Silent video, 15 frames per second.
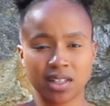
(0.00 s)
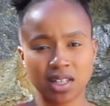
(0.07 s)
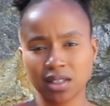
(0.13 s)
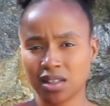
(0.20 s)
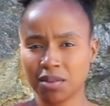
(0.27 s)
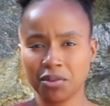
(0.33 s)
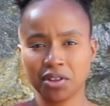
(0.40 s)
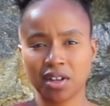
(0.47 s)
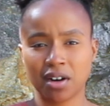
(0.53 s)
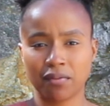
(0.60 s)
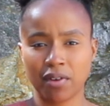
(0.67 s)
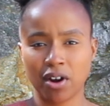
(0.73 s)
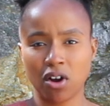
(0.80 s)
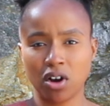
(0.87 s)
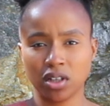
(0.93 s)
That's like something that
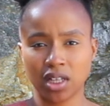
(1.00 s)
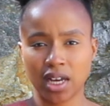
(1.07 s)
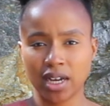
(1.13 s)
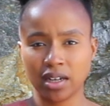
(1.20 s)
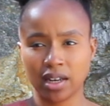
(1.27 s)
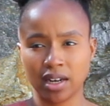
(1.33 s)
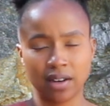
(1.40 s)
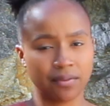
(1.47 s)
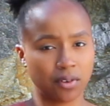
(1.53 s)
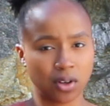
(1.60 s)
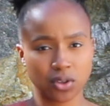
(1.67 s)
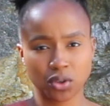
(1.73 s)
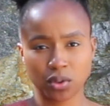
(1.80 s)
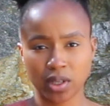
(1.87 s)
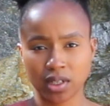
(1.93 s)
I've read online, and I've
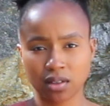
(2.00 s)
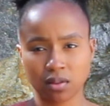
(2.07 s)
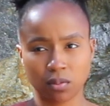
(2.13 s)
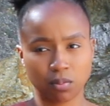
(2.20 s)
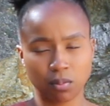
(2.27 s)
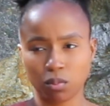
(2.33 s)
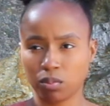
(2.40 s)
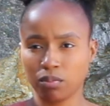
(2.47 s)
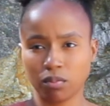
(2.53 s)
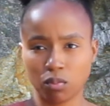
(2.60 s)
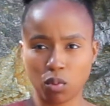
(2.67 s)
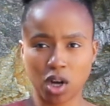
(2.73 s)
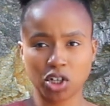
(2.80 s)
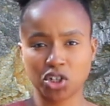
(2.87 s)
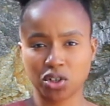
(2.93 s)
also like
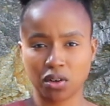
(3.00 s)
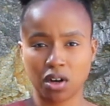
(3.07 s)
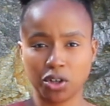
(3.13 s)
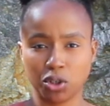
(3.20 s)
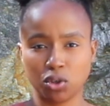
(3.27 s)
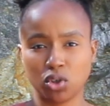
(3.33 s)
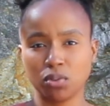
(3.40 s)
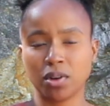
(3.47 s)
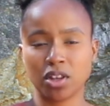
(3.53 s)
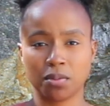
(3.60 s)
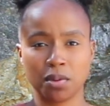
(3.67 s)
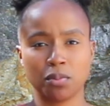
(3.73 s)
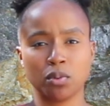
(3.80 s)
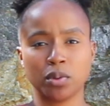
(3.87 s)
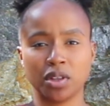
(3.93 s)
watched on YouTube other
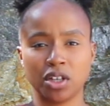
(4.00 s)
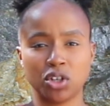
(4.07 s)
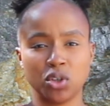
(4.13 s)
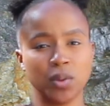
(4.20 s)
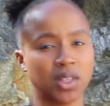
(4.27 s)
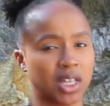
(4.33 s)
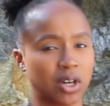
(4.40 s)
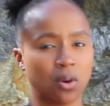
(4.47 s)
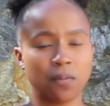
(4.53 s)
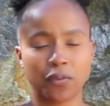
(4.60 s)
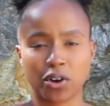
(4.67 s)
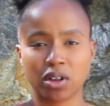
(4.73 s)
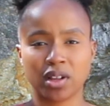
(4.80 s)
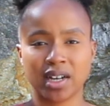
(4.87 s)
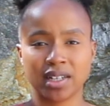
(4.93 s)
people. When they do it, they don't
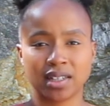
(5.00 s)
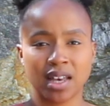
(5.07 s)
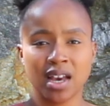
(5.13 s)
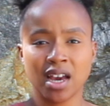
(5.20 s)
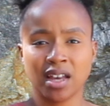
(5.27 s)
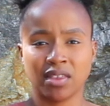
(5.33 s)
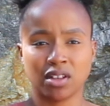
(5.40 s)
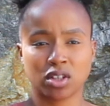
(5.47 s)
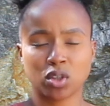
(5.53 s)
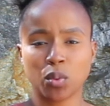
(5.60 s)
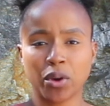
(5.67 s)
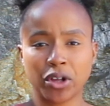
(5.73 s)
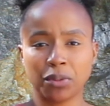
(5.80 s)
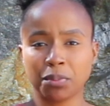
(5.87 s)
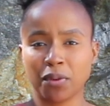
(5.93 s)
fertilize the
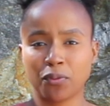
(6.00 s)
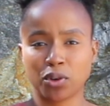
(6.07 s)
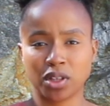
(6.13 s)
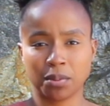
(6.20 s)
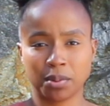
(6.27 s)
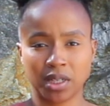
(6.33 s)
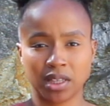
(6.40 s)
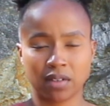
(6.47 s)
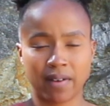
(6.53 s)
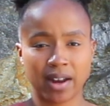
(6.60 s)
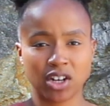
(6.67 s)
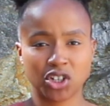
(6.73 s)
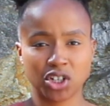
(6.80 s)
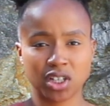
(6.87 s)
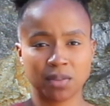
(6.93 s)
soil before they plant the
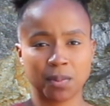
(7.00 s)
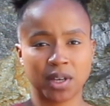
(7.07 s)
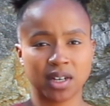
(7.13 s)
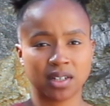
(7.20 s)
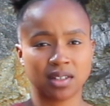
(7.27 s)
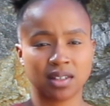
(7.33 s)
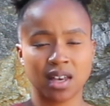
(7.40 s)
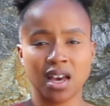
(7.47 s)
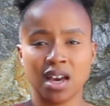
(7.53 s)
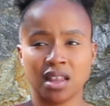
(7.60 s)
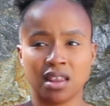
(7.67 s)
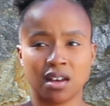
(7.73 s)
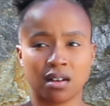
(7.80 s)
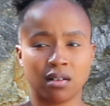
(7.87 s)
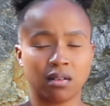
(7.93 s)
radishes because
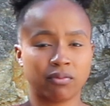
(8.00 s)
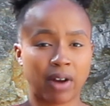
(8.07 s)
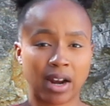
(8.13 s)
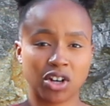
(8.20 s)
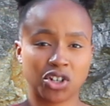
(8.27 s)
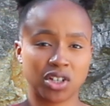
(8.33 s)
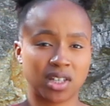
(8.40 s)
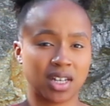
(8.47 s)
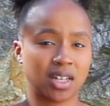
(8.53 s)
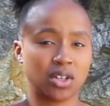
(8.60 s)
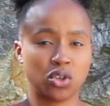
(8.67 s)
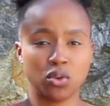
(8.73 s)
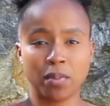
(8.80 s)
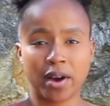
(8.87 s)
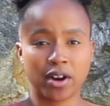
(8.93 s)
the radishes tend
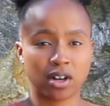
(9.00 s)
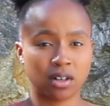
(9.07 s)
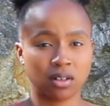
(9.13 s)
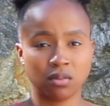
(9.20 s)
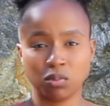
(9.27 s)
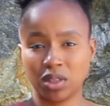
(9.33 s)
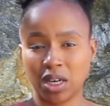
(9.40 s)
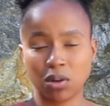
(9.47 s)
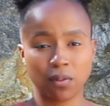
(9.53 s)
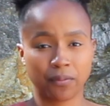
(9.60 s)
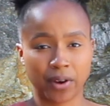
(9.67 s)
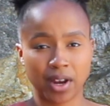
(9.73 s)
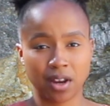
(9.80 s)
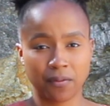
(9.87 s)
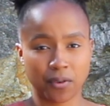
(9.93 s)
to do better without
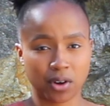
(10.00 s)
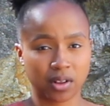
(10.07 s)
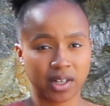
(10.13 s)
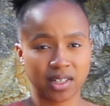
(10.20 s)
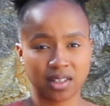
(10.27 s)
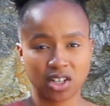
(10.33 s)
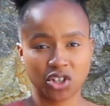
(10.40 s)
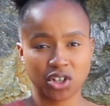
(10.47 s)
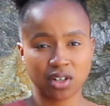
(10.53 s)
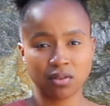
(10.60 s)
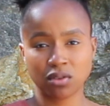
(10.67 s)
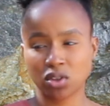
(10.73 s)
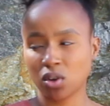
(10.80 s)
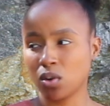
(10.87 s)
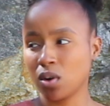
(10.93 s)
any
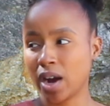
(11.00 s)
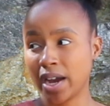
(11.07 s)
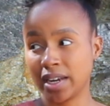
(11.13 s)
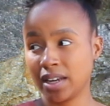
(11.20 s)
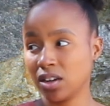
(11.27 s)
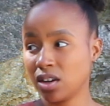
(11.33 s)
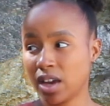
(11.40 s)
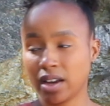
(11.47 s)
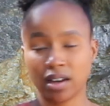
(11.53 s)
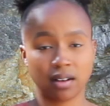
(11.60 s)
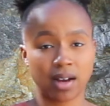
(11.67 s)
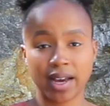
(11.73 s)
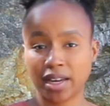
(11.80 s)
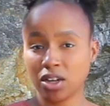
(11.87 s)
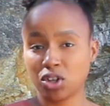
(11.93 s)
fertilization. So I
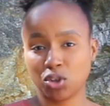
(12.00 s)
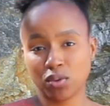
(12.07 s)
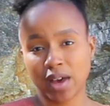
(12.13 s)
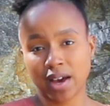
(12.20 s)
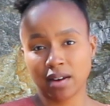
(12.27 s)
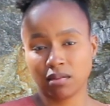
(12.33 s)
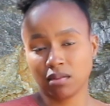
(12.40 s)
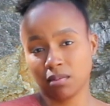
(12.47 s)
didn't do that